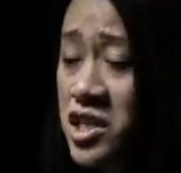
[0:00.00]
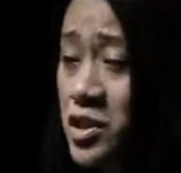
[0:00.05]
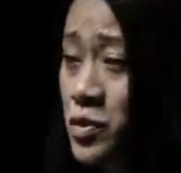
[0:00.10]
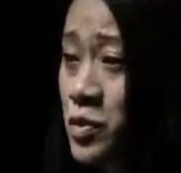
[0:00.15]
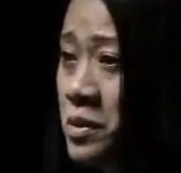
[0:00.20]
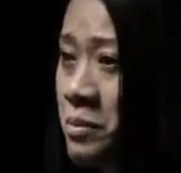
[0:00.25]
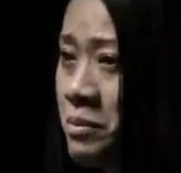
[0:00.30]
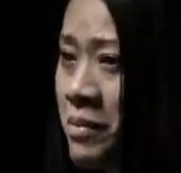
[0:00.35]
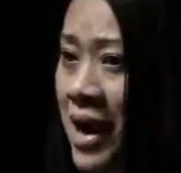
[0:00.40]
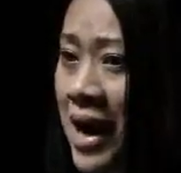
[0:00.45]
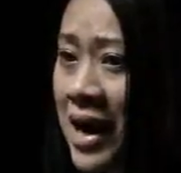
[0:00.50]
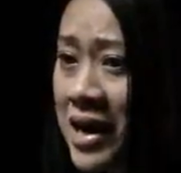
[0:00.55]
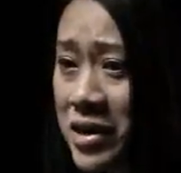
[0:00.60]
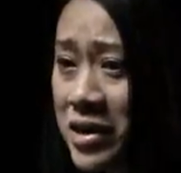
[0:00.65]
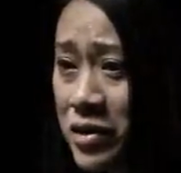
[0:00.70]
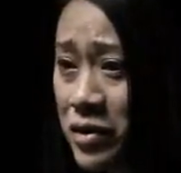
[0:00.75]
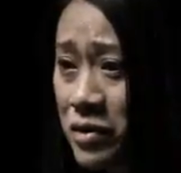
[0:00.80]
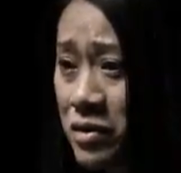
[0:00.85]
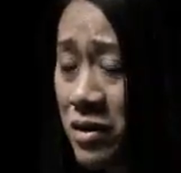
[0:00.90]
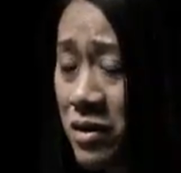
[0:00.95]
a
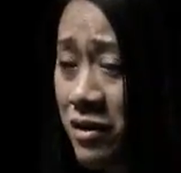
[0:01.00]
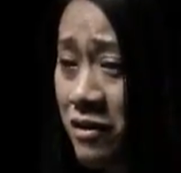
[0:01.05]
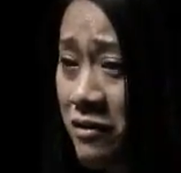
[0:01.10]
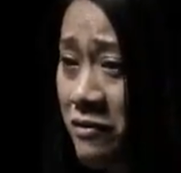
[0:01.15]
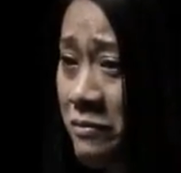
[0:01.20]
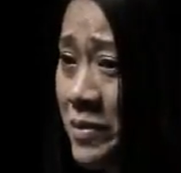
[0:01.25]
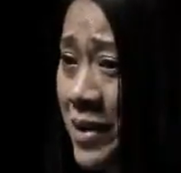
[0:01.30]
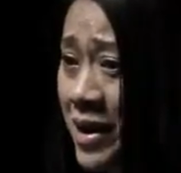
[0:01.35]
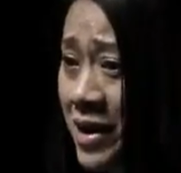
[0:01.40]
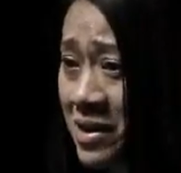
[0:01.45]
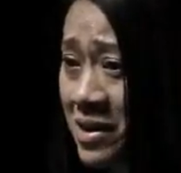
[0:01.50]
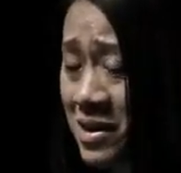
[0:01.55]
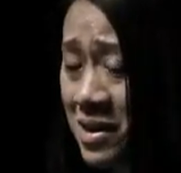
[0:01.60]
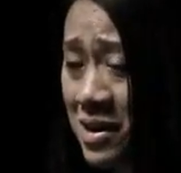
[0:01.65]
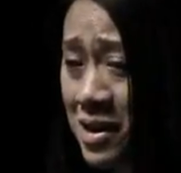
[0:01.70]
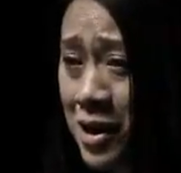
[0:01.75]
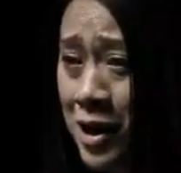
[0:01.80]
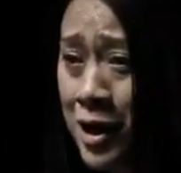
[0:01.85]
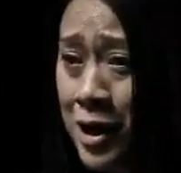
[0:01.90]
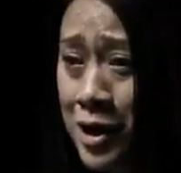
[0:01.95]
reminder of my
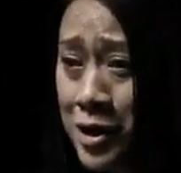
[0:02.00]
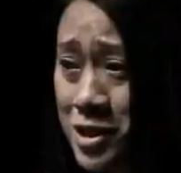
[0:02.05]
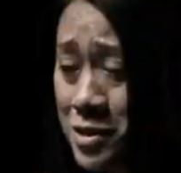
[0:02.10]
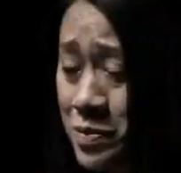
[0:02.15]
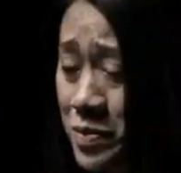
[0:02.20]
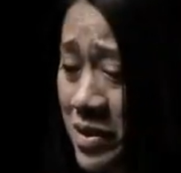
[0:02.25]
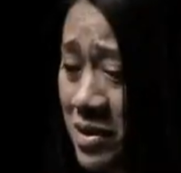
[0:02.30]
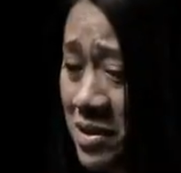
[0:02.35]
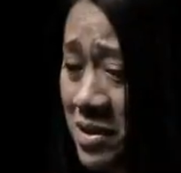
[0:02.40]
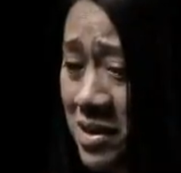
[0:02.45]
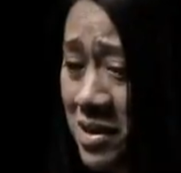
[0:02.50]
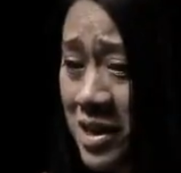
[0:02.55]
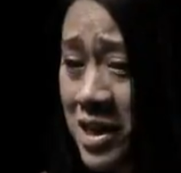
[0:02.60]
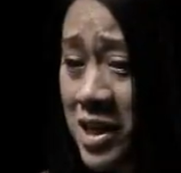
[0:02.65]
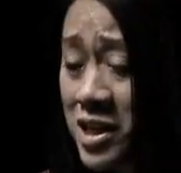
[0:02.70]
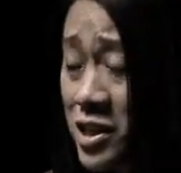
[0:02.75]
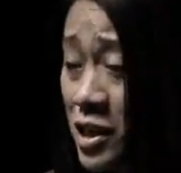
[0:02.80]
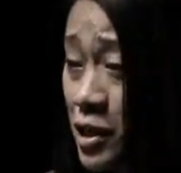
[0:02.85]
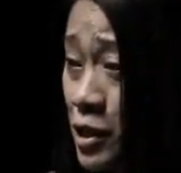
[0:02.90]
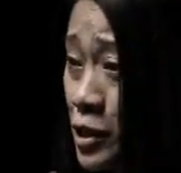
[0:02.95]
husband.
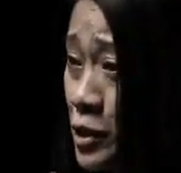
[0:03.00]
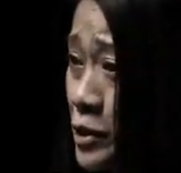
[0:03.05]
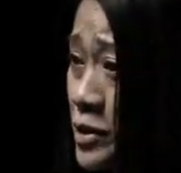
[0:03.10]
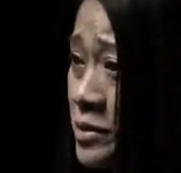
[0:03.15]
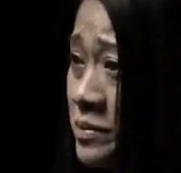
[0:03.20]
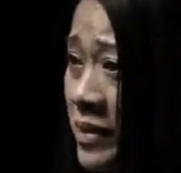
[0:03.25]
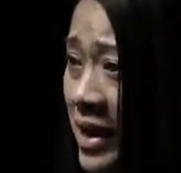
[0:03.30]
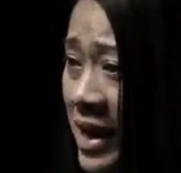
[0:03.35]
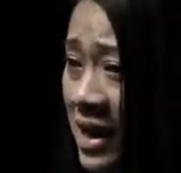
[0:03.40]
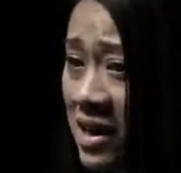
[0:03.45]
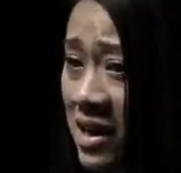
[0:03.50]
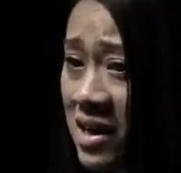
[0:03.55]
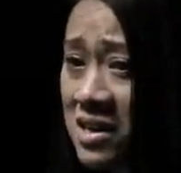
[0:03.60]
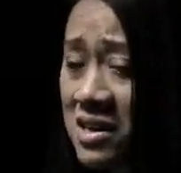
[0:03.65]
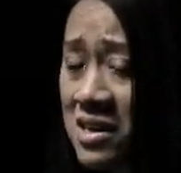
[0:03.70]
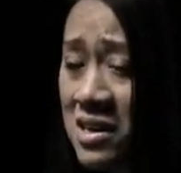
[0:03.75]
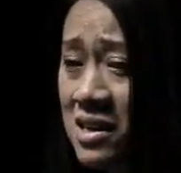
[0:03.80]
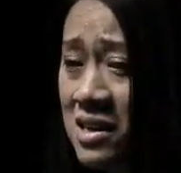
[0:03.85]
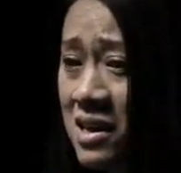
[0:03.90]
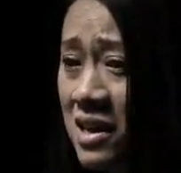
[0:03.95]
He's a good man.